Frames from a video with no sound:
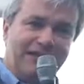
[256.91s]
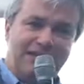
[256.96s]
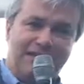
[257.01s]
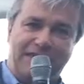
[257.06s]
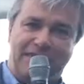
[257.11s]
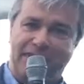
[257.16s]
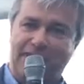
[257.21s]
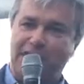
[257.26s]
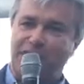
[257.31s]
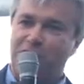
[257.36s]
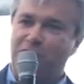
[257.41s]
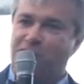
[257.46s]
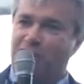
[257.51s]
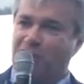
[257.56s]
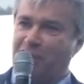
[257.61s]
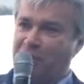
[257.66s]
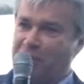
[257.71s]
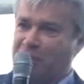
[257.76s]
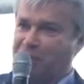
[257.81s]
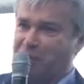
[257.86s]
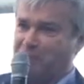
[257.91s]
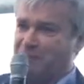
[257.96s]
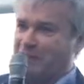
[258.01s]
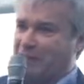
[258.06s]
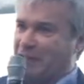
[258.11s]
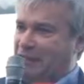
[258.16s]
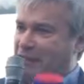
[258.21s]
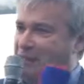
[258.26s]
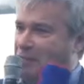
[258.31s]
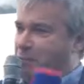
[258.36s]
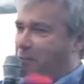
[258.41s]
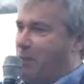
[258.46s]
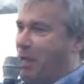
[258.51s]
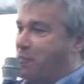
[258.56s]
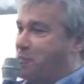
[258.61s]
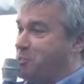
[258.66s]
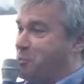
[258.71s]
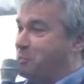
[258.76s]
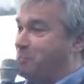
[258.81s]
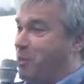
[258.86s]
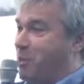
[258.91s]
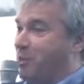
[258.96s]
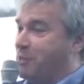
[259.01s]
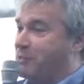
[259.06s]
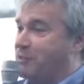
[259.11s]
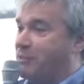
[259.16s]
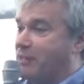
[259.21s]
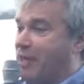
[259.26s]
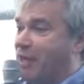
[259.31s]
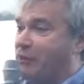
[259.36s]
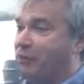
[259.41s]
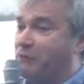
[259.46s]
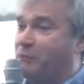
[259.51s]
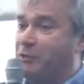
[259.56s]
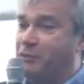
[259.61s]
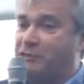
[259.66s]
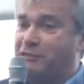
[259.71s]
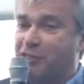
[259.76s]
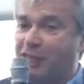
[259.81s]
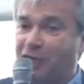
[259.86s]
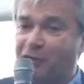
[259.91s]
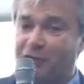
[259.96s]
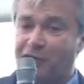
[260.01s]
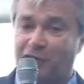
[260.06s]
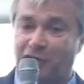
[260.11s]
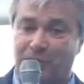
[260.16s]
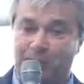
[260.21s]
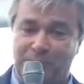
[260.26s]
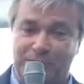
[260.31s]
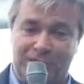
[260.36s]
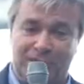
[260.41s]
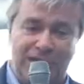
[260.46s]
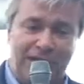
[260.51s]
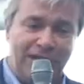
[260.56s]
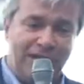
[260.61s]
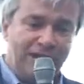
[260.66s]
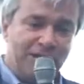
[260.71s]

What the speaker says: The thing you touch, the magic box out of which sound comes.